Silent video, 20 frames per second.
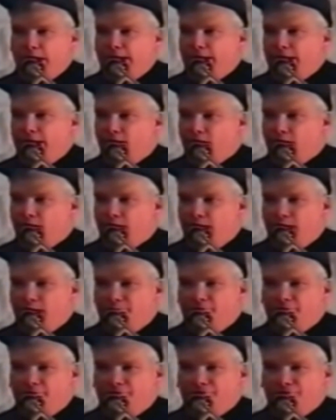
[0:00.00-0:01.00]
uh, black
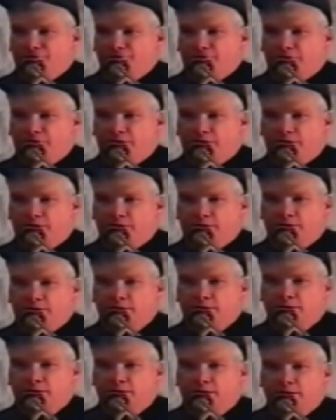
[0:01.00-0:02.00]
helicopters uh,
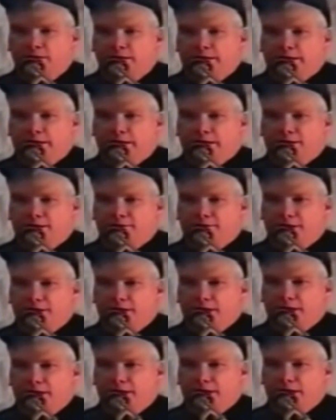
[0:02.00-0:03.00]
and
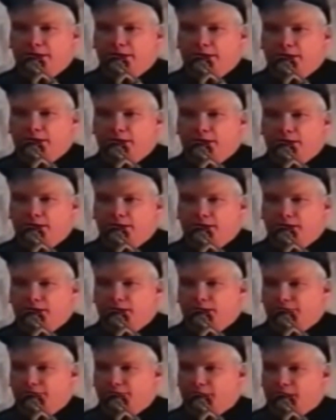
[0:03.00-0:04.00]
the
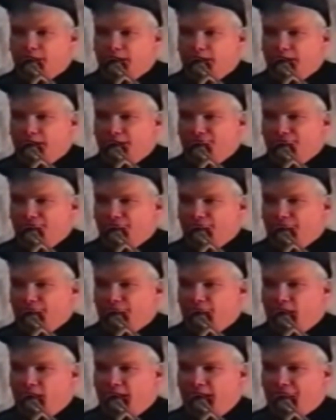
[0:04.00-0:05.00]
uh, other kinds
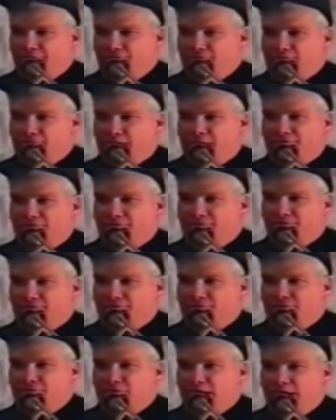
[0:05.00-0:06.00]
of flying
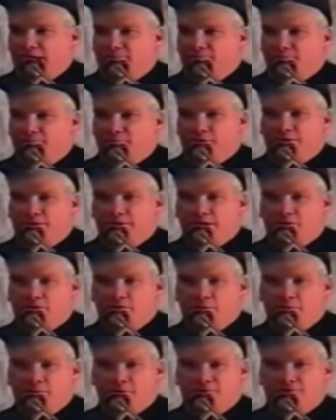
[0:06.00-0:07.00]
saucers type uh,
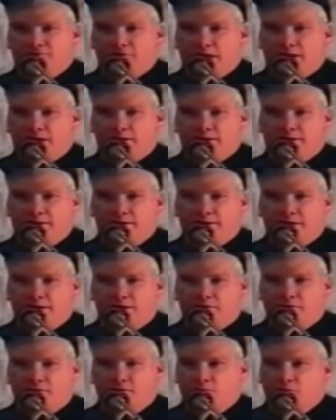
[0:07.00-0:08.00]
equipments out at
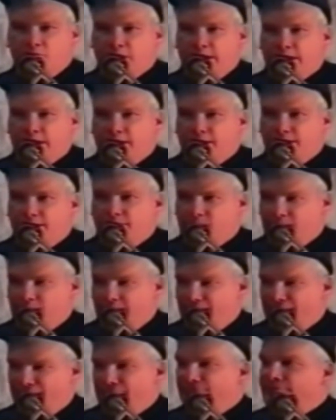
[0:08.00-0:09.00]
uh, Groom Lake and
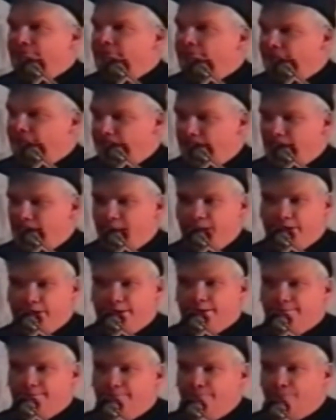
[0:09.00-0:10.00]
other places. Very
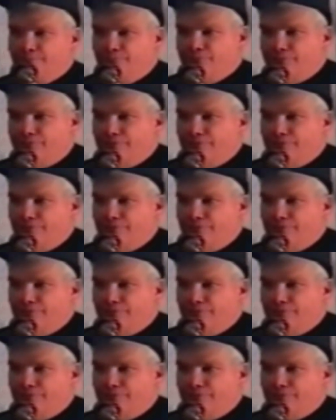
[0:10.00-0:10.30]
good.